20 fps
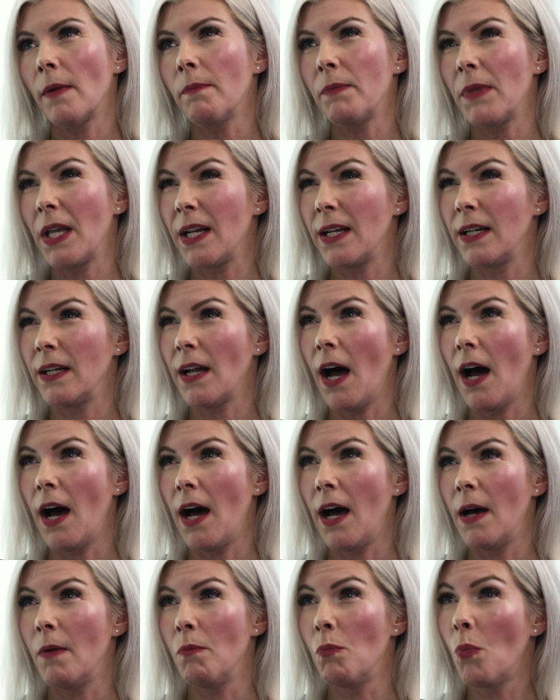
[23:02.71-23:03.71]
something
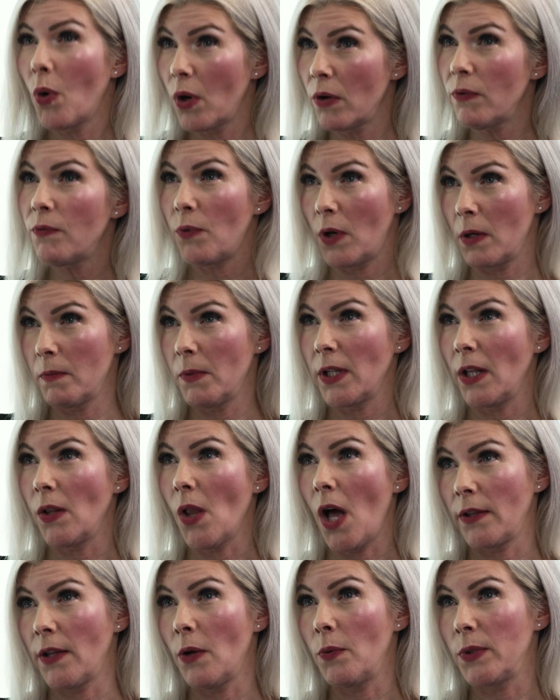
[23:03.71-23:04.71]
more formal along